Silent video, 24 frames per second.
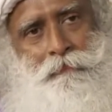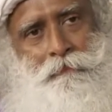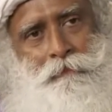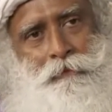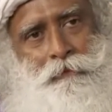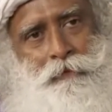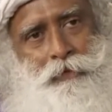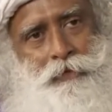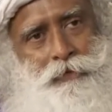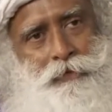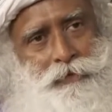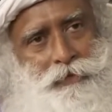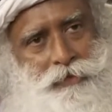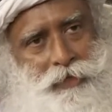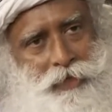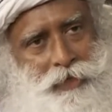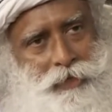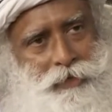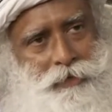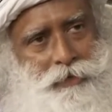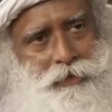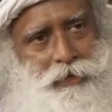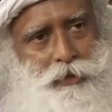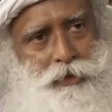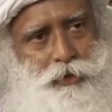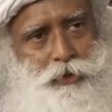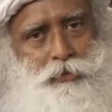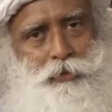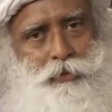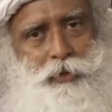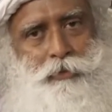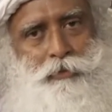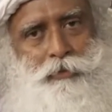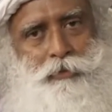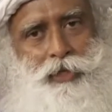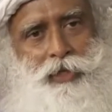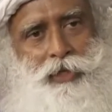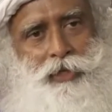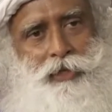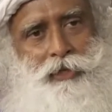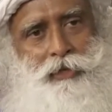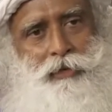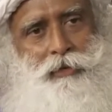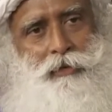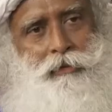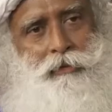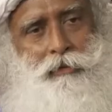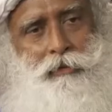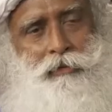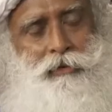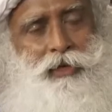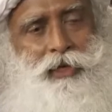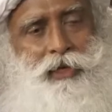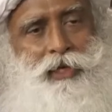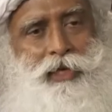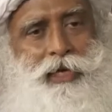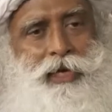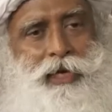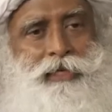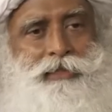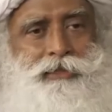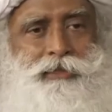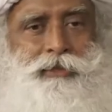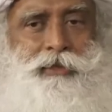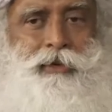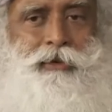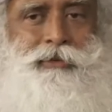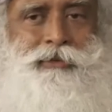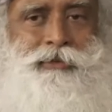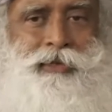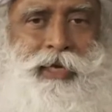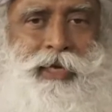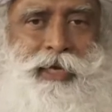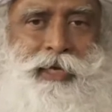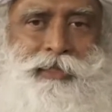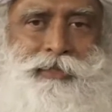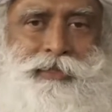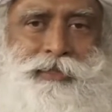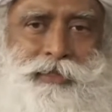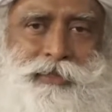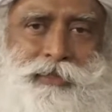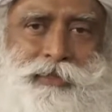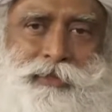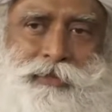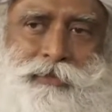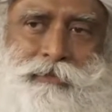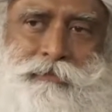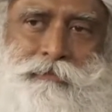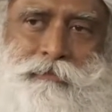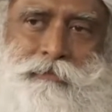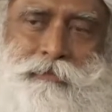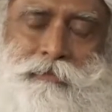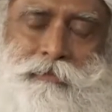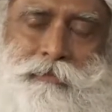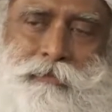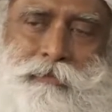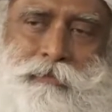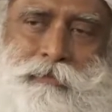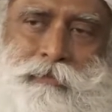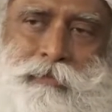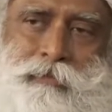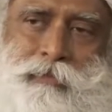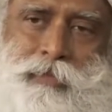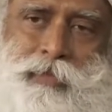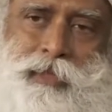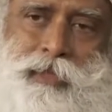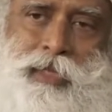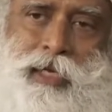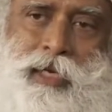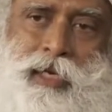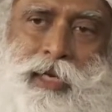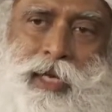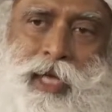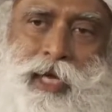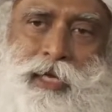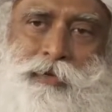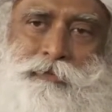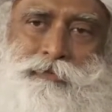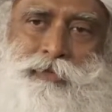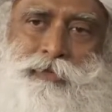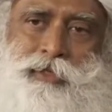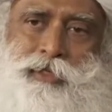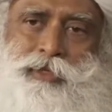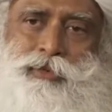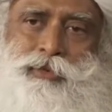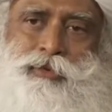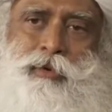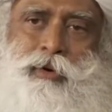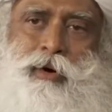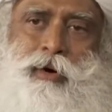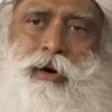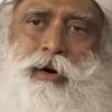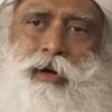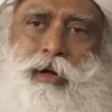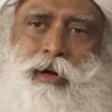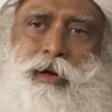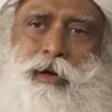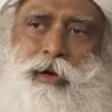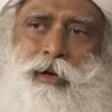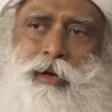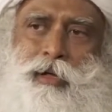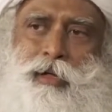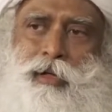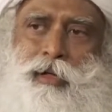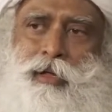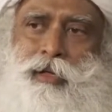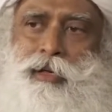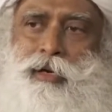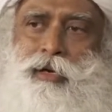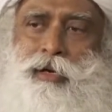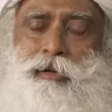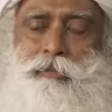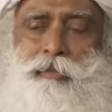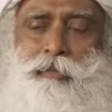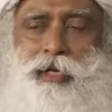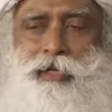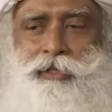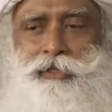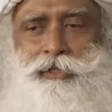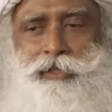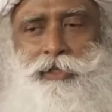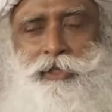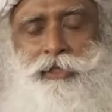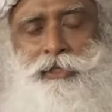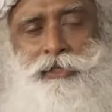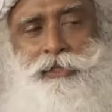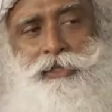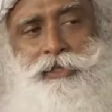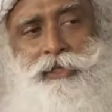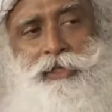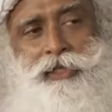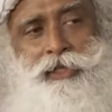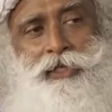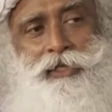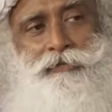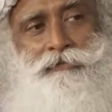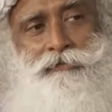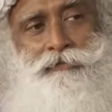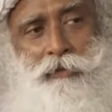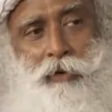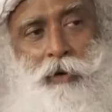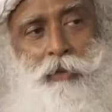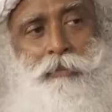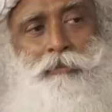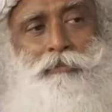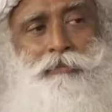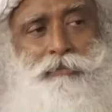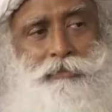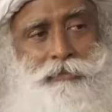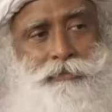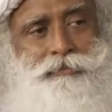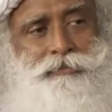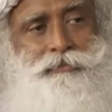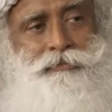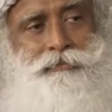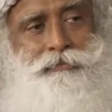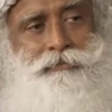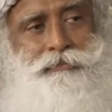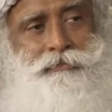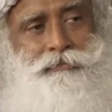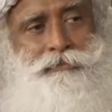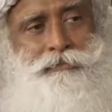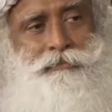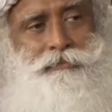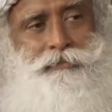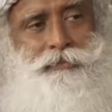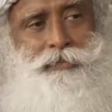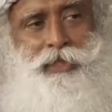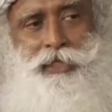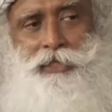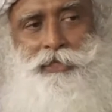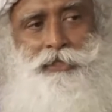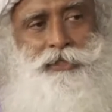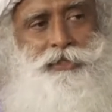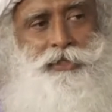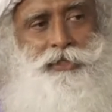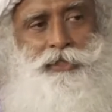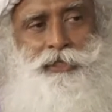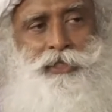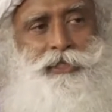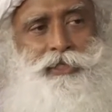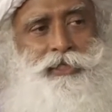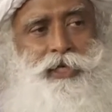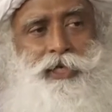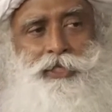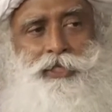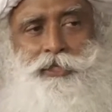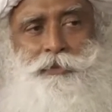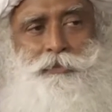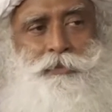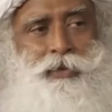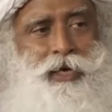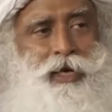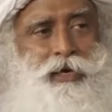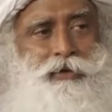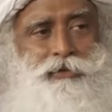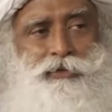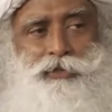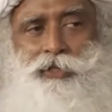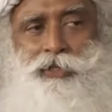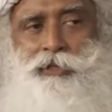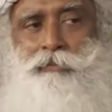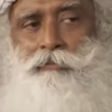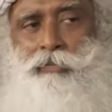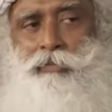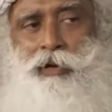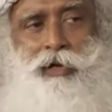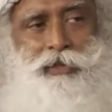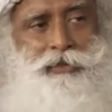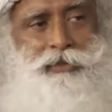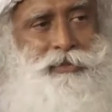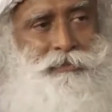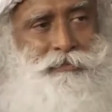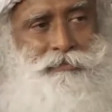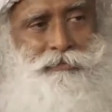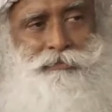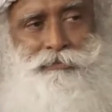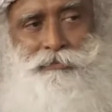is there in the human being only as long as the life that you are remains in a seed form. That is, it did not sprout and blossom.